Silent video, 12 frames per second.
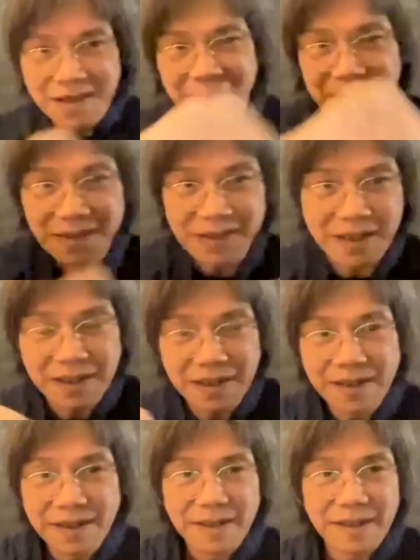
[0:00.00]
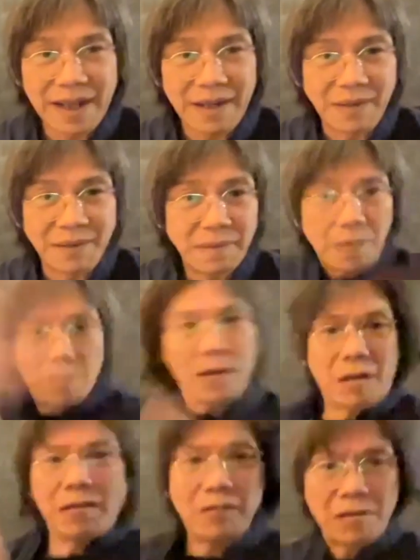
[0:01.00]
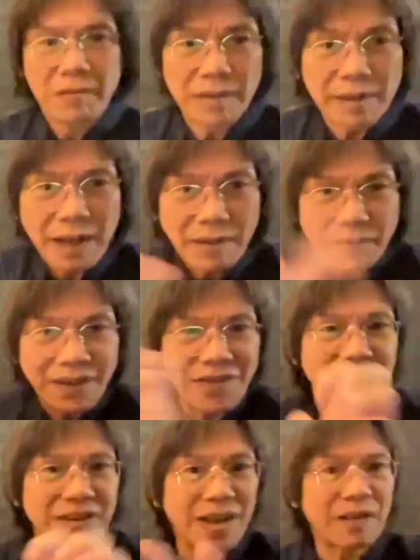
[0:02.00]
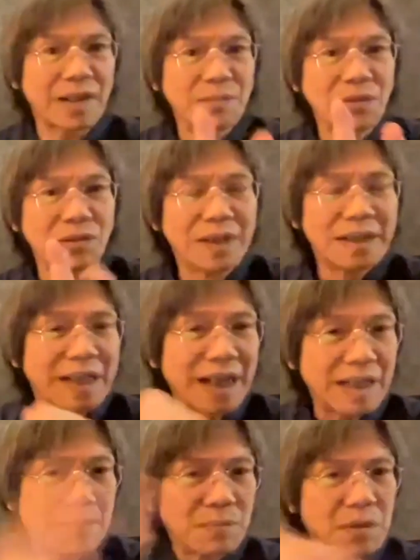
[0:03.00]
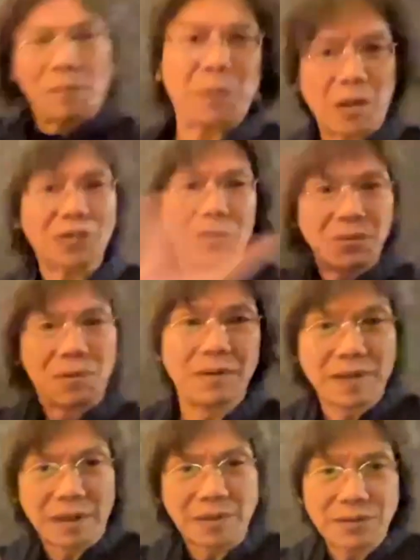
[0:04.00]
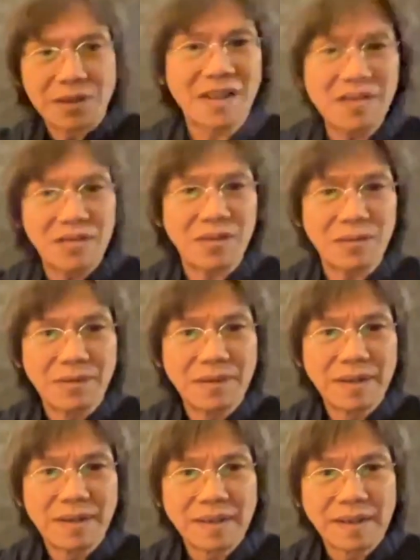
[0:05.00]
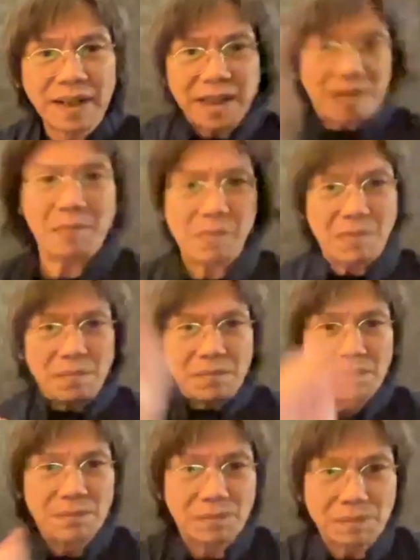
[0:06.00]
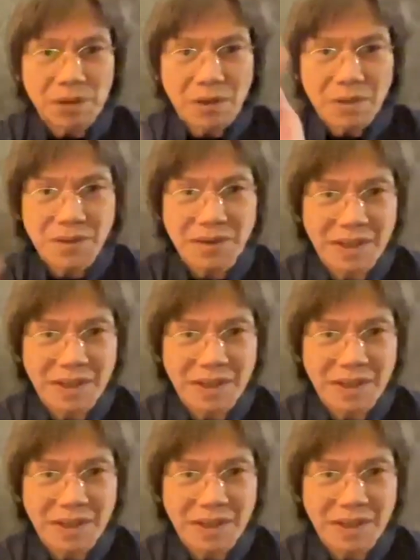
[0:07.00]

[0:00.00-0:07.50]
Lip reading: Okay, now this is how I can move. I can block you, I can seize you, I can block you,